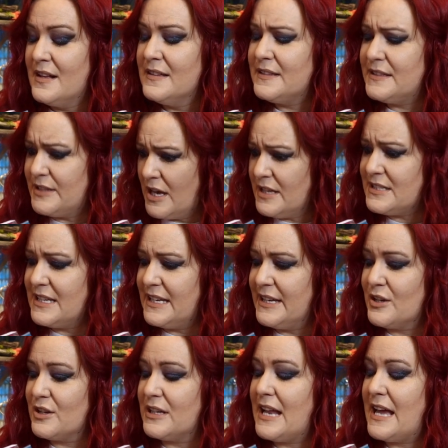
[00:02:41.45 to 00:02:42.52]

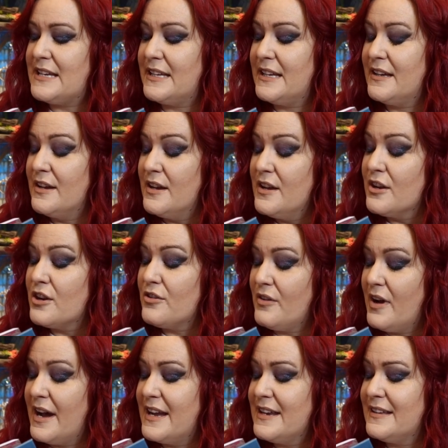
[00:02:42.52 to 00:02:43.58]
Certainly, good lady,
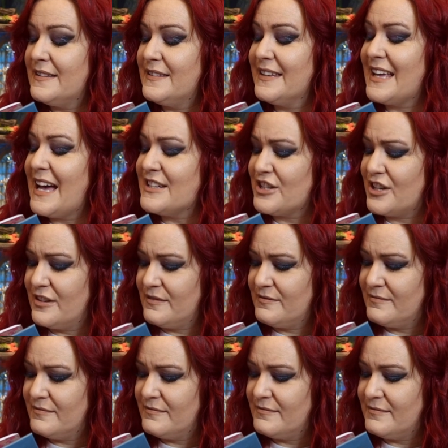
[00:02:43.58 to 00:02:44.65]
cried Sir Cadogan.
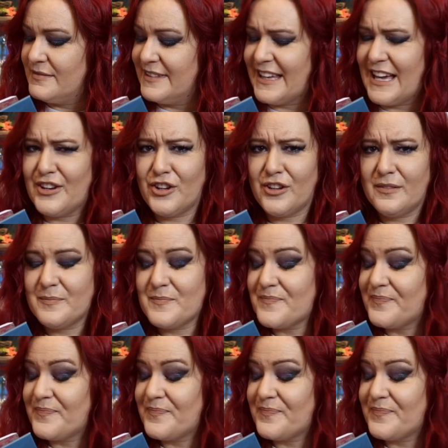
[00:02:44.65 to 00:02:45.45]
Sir Cadogan?